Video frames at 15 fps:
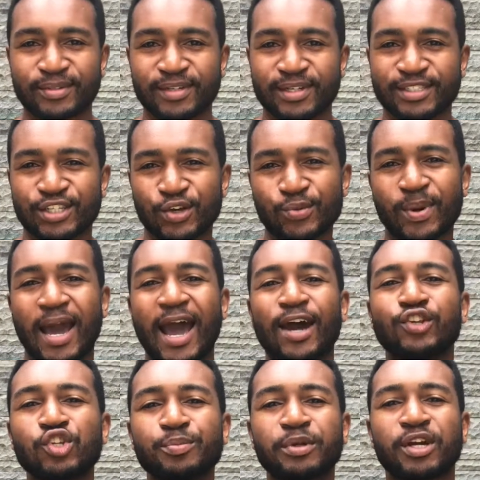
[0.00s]
So how
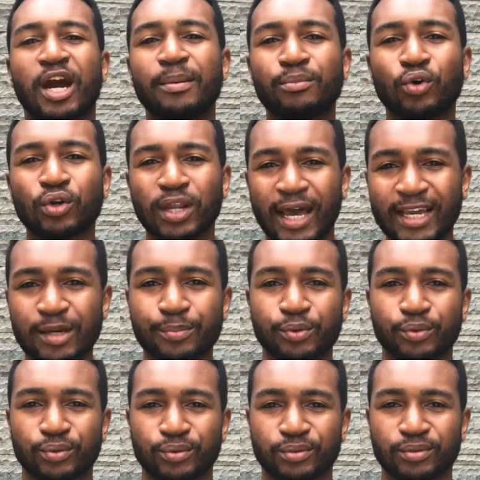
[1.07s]
do you become more likable?